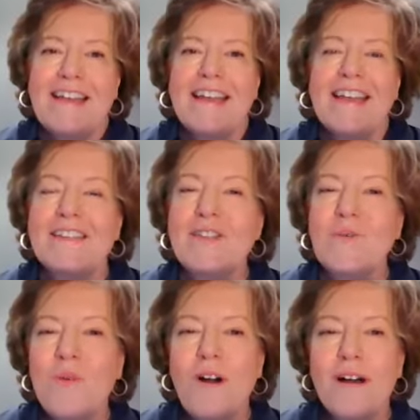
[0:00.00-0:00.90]
And I get
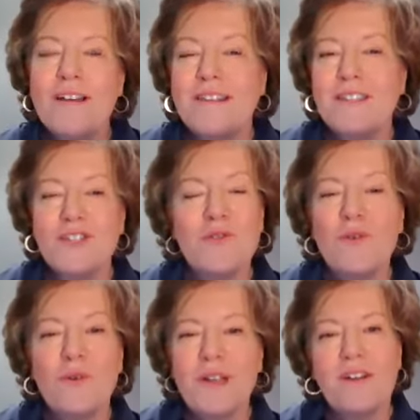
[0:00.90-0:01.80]
to walk the
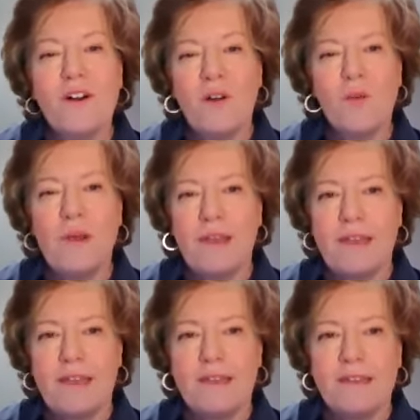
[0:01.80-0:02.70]
storied
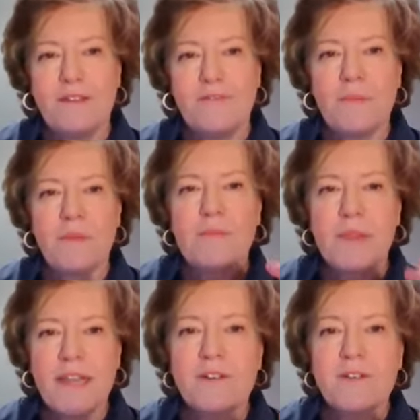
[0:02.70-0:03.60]
hallway from the
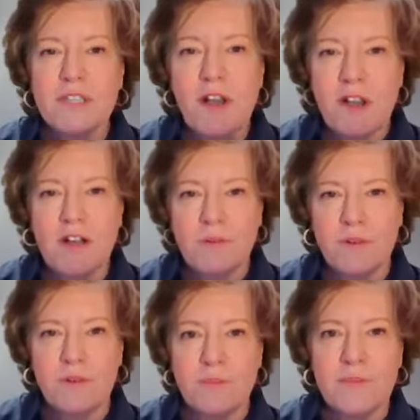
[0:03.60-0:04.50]
players' locker
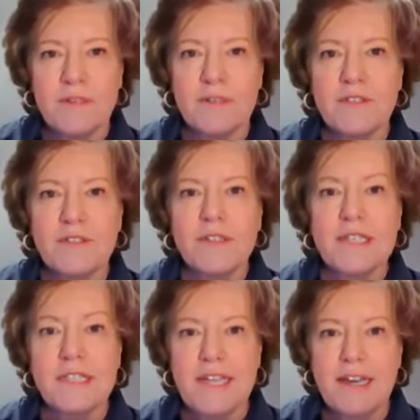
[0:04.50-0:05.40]
room to the
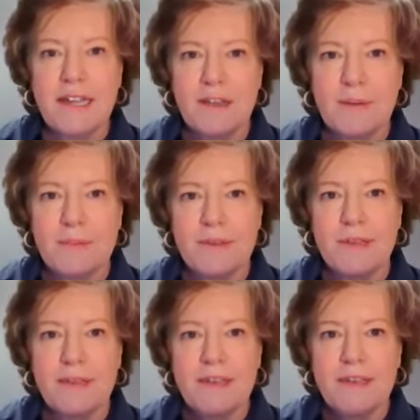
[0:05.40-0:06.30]
stadium.
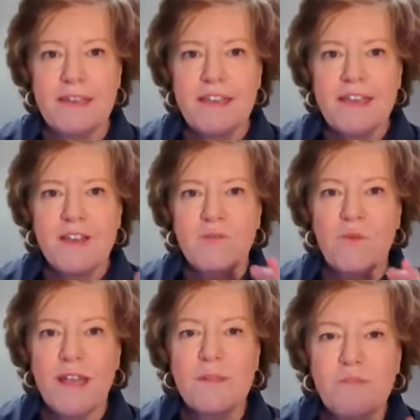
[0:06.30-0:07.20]
And
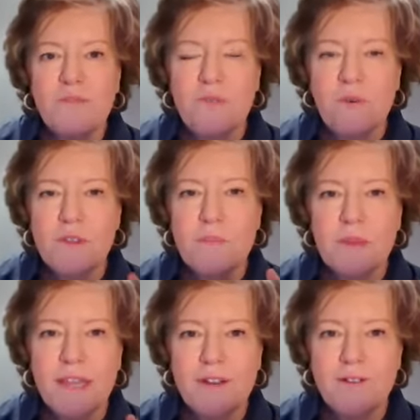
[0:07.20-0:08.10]
right before the
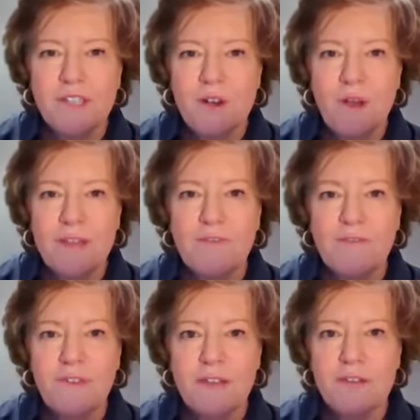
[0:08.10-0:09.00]
players go on the
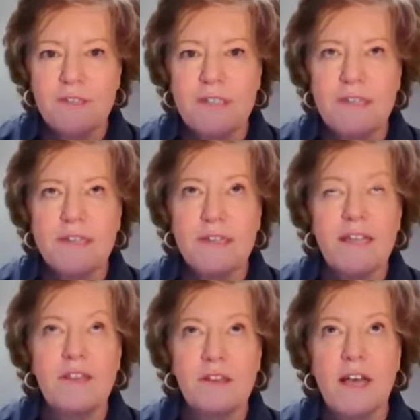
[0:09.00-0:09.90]
field,
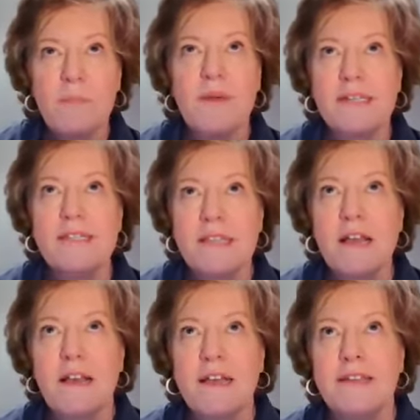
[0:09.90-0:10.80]
they look up at a
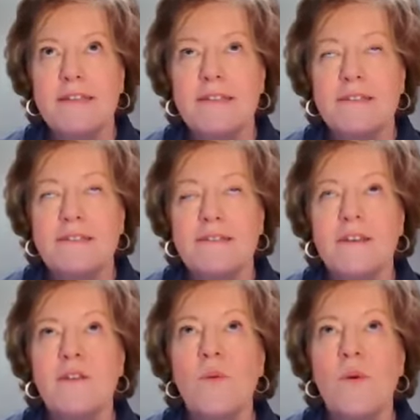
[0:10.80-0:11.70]
sign
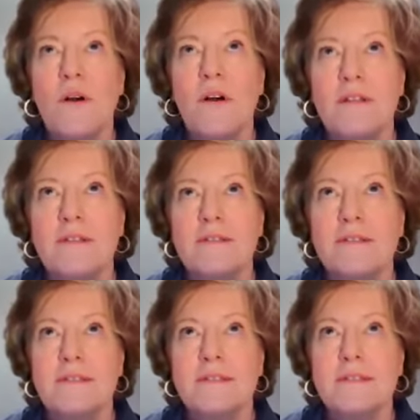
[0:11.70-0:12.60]
on the wall.
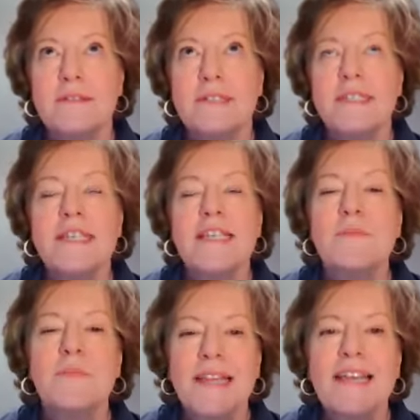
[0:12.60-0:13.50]
It
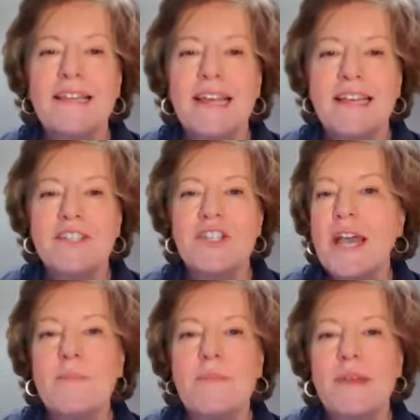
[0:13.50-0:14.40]
says, play like a
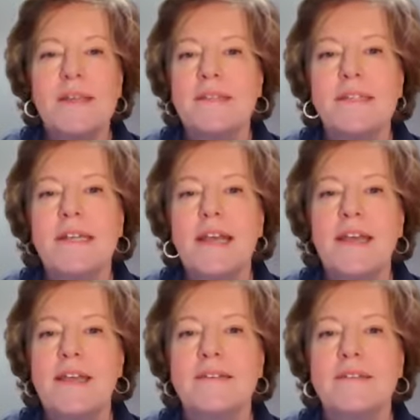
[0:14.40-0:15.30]
champion
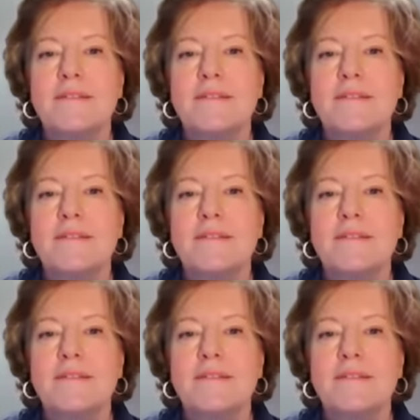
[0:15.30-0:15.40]
today.